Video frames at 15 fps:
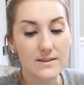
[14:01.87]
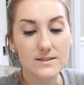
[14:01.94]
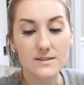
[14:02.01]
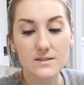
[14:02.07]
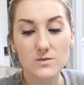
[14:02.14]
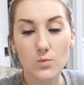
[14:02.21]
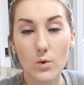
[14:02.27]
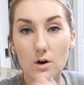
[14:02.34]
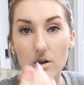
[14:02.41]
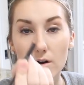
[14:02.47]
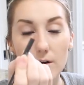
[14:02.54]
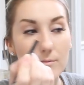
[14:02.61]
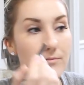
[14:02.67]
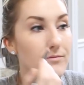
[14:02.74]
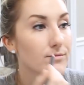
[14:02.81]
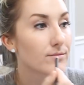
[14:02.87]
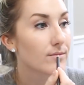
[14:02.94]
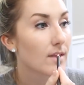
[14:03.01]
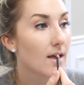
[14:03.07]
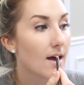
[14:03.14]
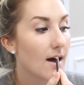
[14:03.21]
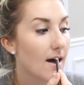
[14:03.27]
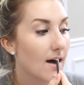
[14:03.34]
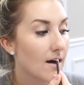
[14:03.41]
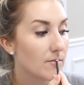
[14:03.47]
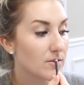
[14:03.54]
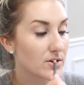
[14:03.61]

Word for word: and this is Whirl. You're